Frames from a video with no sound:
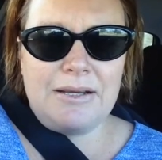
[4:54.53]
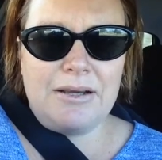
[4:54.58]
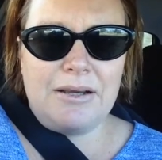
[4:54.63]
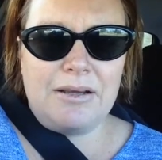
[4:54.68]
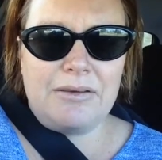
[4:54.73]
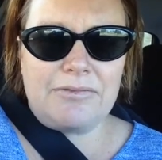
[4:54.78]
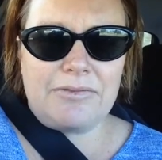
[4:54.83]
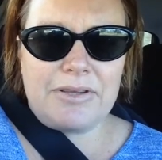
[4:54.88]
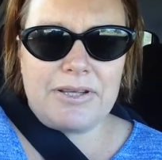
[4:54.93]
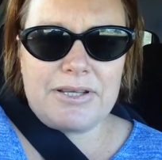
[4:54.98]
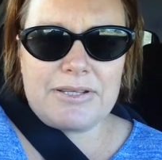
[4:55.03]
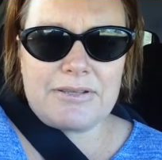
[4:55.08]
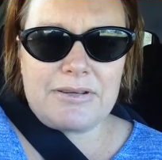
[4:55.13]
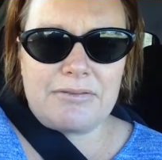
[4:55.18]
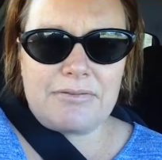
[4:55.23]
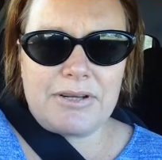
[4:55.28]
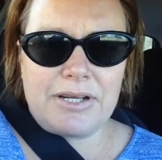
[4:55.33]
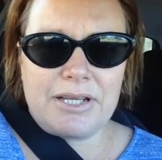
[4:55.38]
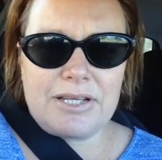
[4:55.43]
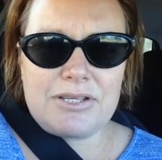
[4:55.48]
Hopefully he's
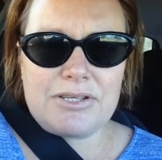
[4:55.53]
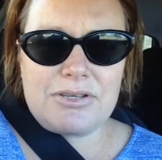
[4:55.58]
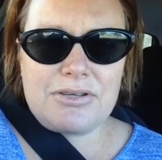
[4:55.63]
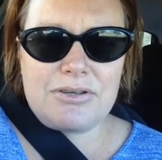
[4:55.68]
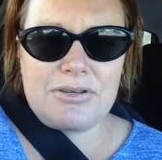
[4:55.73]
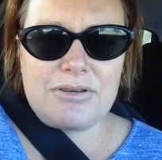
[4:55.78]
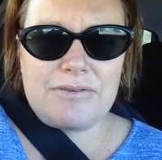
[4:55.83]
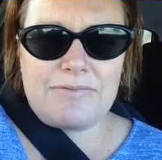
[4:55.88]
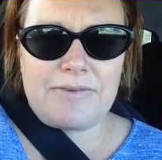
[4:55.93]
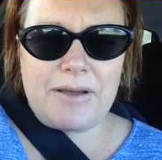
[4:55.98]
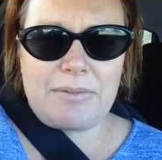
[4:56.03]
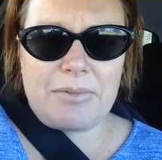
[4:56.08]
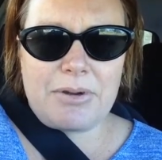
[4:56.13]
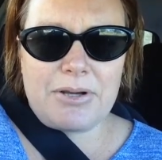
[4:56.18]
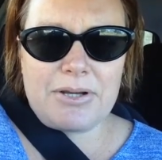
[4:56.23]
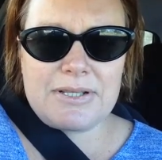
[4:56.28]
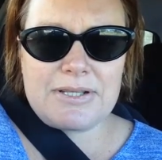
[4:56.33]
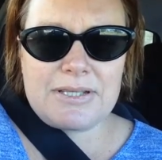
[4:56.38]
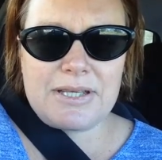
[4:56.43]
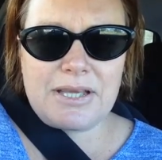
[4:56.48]
not running too far
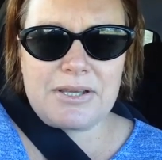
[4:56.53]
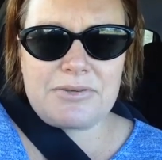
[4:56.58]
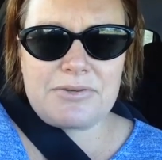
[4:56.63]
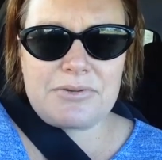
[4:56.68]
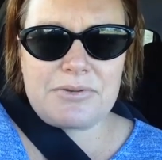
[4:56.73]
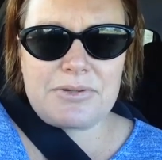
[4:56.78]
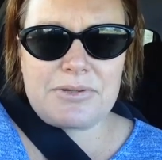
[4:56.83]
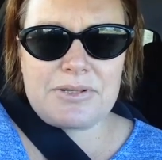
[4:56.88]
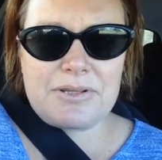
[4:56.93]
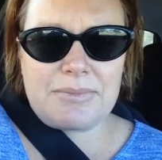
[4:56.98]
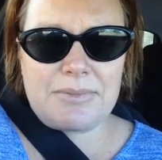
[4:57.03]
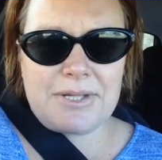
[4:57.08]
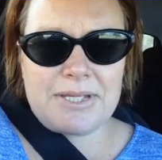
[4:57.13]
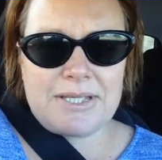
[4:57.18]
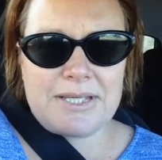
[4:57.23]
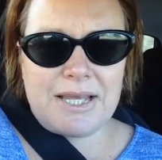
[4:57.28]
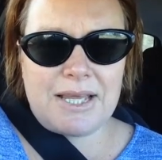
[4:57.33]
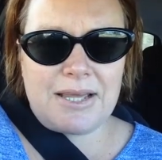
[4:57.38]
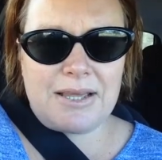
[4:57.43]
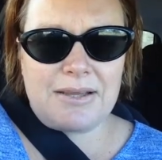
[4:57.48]
behind schedule because I'm in
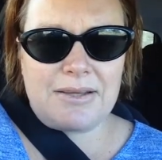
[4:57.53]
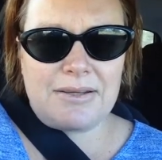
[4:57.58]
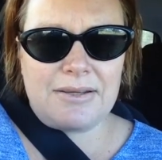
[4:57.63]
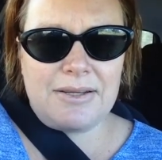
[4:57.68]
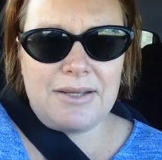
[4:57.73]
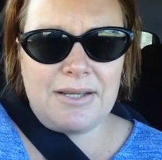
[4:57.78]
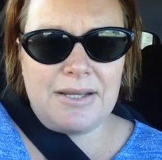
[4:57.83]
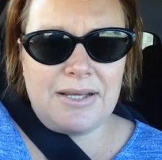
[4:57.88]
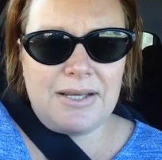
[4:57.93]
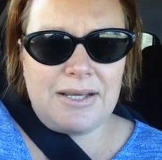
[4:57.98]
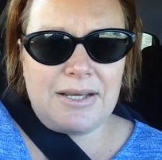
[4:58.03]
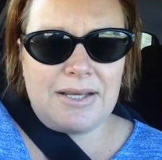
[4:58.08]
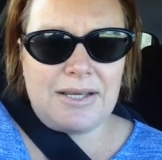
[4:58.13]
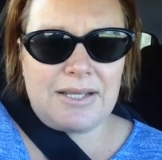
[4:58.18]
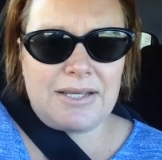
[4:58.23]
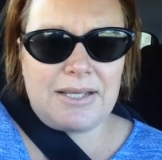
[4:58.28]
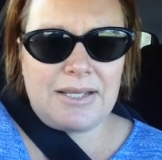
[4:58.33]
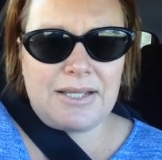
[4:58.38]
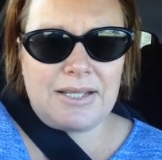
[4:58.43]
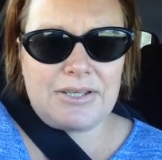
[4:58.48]
town
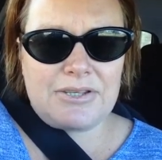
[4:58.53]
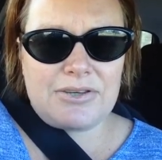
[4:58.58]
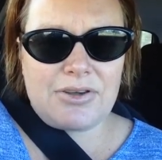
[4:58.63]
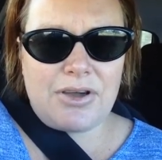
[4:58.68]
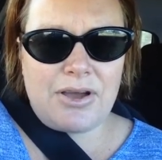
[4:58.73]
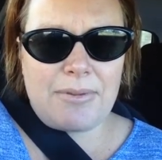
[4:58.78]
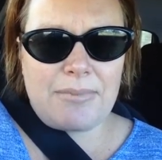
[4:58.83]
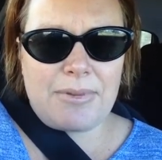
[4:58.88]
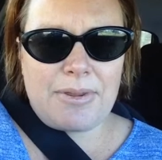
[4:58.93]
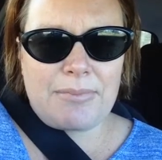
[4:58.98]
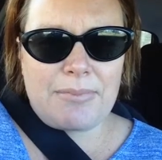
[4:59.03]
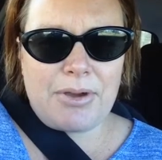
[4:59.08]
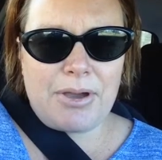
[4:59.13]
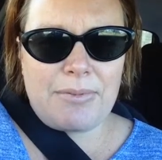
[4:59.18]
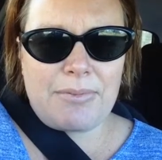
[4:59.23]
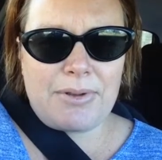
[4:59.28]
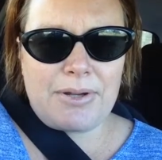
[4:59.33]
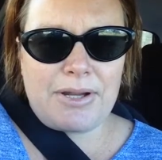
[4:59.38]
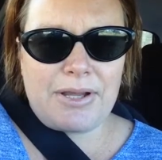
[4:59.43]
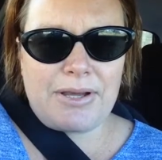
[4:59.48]
uh, killing time at the
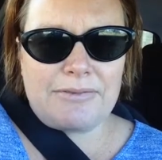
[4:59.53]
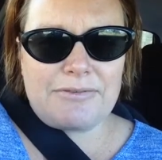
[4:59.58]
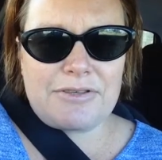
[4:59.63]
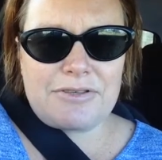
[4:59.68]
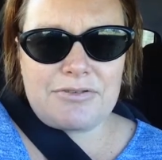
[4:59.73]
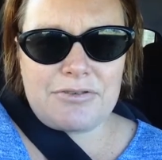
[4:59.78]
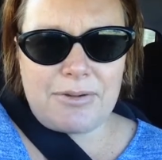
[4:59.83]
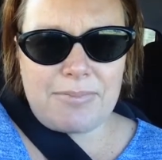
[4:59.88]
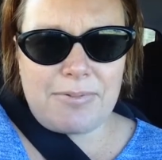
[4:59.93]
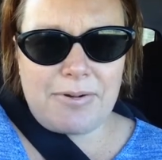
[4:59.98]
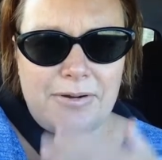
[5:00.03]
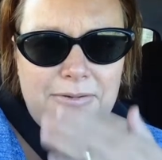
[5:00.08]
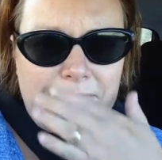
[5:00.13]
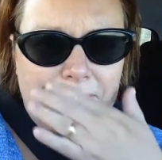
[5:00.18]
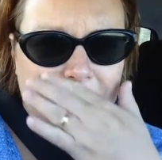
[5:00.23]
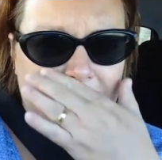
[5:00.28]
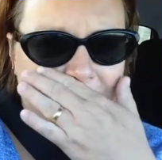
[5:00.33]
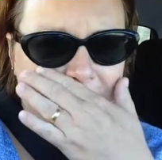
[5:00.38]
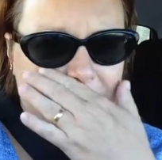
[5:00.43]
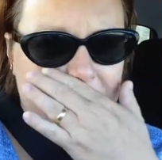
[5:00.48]
moment after drop off.
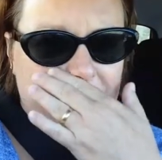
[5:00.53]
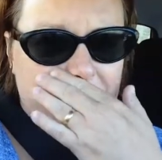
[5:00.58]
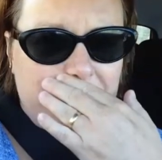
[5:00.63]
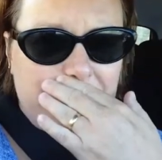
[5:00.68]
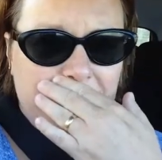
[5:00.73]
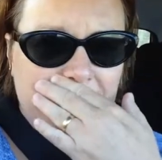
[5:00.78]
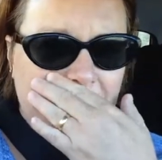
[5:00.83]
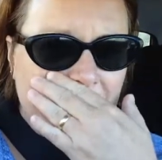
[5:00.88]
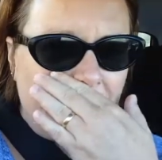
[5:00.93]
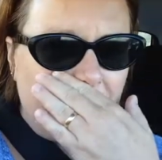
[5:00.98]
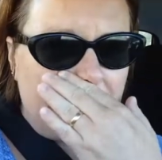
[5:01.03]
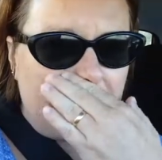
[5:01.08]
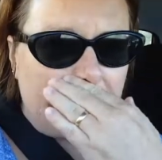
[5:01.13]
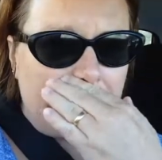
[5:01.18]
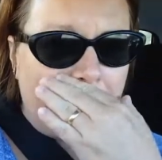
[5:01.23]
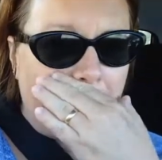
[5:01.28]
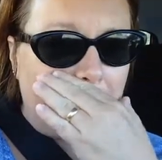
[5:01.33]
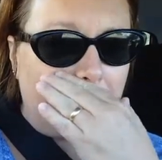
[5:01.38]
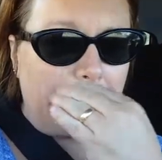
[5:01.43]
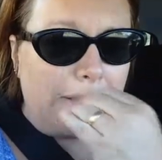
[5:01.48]
I didn't want to go
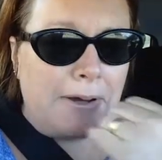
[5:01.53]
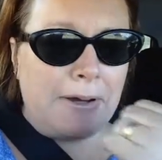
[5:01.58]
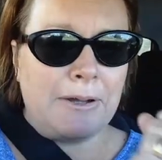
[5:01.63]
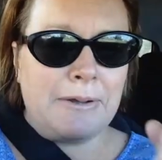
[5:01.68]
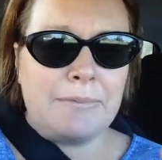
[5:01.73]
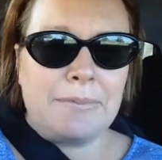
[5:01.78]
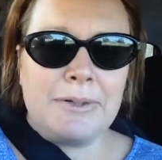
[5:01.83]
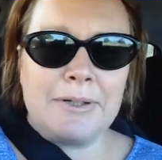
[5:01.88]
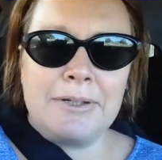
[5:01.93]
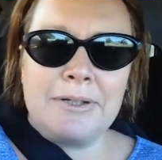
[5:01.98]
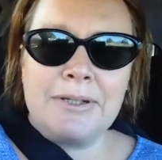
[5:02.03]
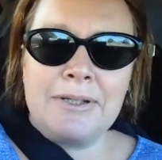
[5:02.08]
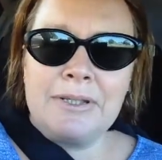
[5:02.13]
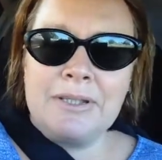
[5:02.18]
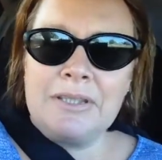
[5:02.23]
back home and